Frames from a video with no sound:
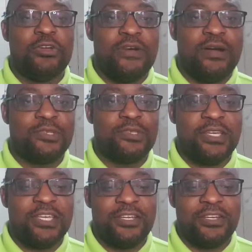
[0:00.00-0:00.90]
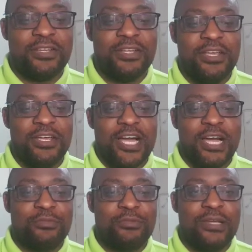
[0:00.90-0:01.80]
if I'm speaking,
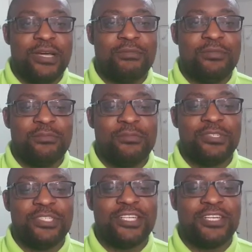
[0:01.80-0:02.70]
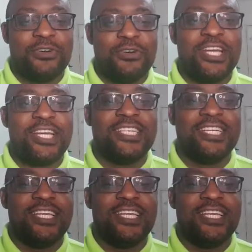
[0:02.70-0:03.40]
I'm using correct